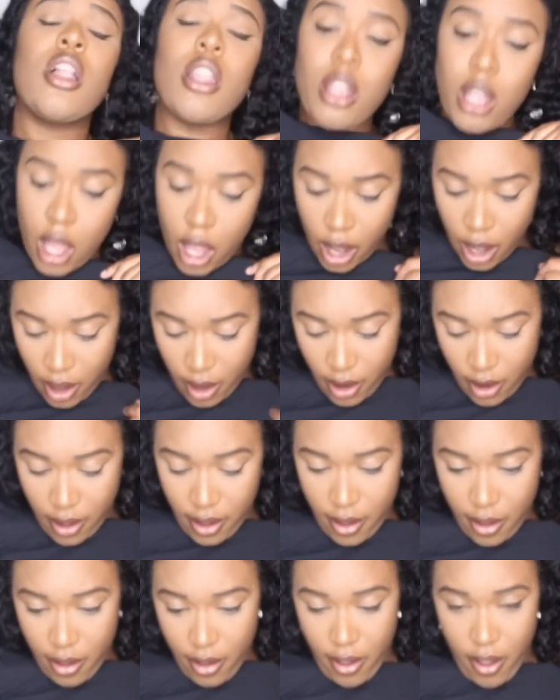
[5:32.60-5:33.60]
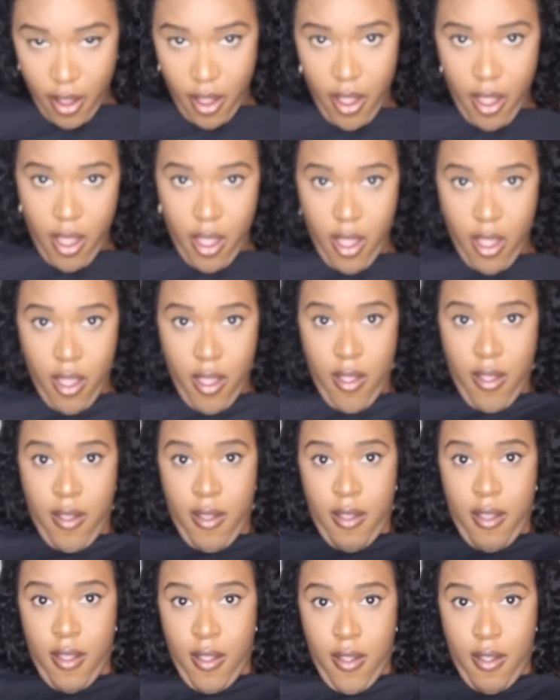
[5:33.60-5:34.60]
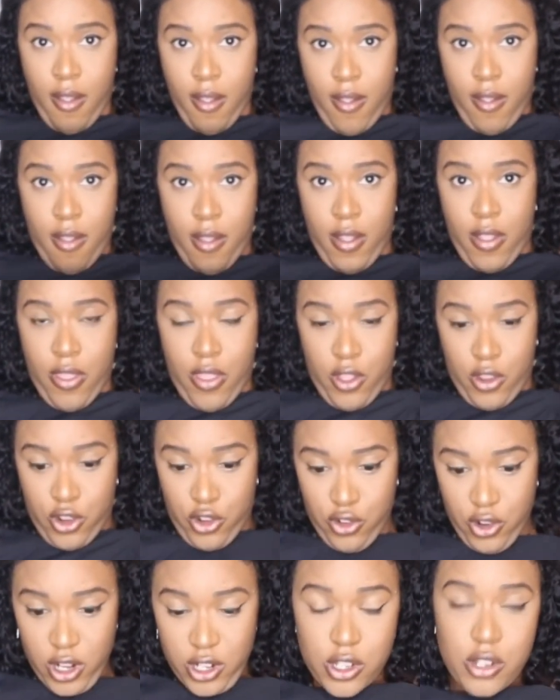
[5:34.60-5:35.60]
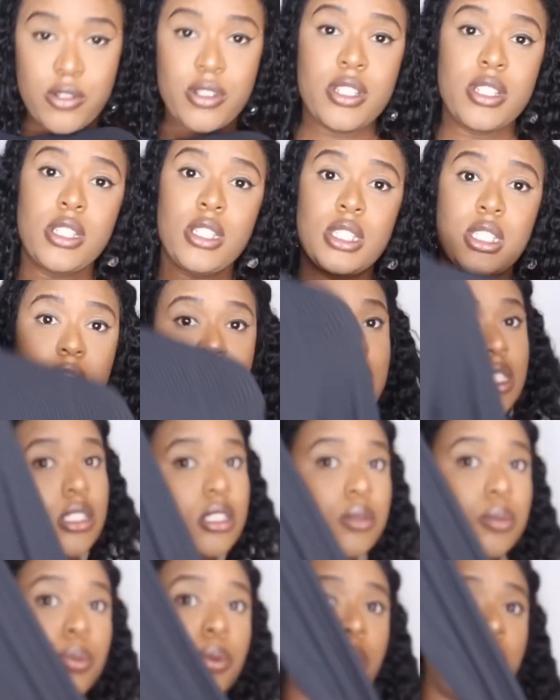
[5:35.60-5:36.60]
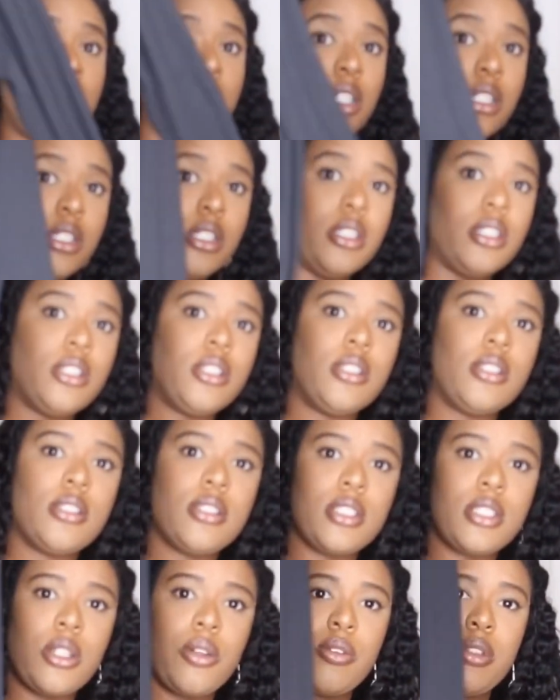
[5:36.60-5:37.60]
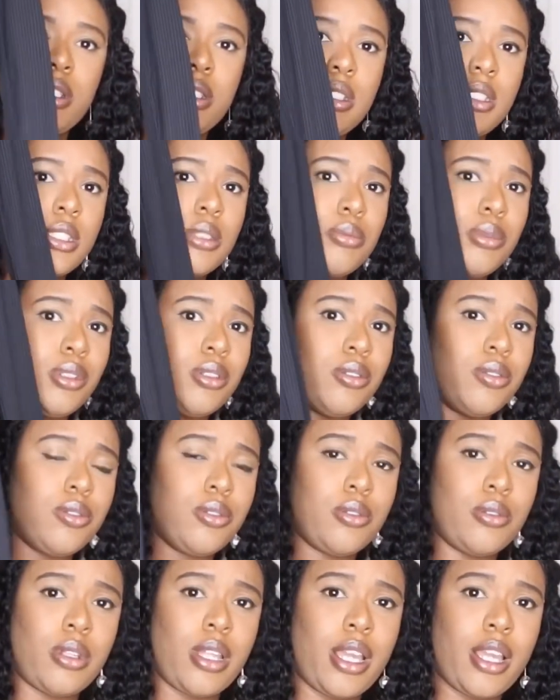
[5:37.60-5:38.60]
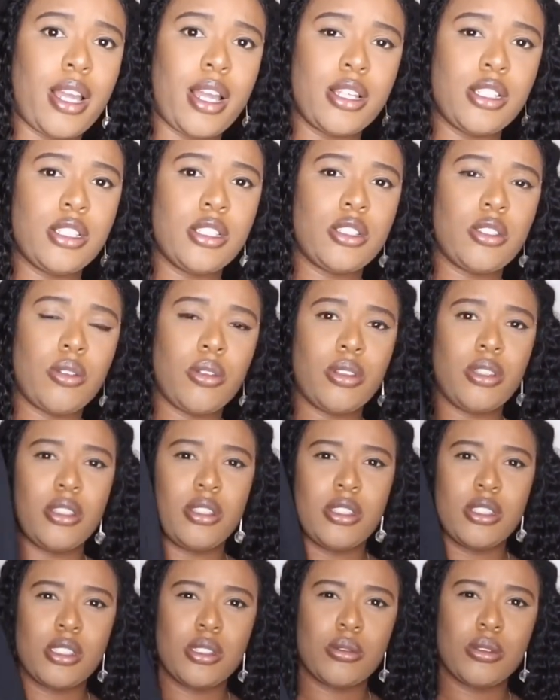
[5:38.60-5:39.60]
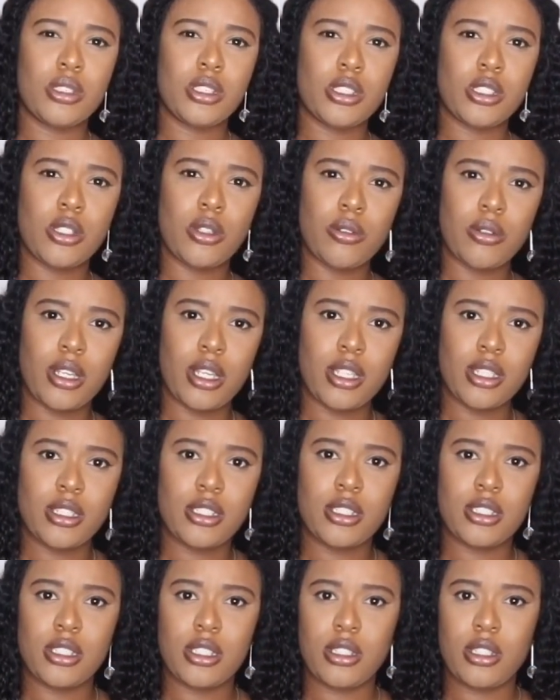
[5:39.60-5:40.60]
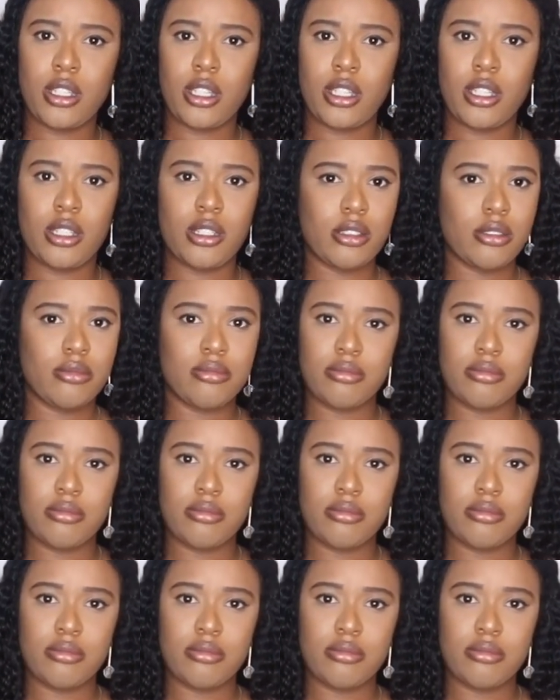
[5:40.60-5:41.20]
lot. Like the stretch on this is pretty good. So this is beautiful. Like I just thought that this was so nice. Like.